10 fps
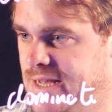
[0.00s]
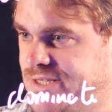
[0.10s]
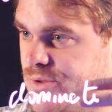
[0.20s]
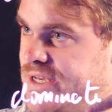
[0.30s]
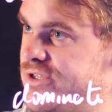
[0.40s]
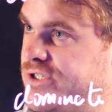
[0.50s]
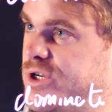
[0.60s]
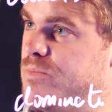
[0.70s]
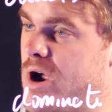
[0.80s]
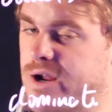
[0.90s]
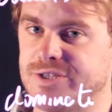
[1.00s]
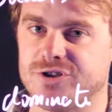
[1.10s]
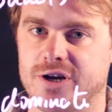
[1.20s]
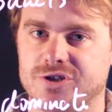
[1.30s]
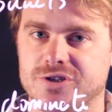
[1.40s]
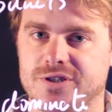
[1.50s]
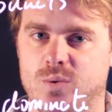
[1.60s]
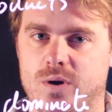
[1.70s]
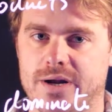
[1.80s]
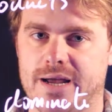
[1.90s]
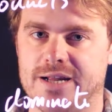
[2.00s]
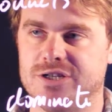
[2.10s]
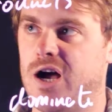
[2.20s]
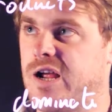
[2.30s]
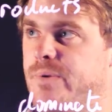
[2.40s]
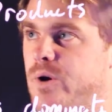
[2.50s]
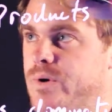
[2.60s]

And so these are the two market structures that we're going to kind of talk about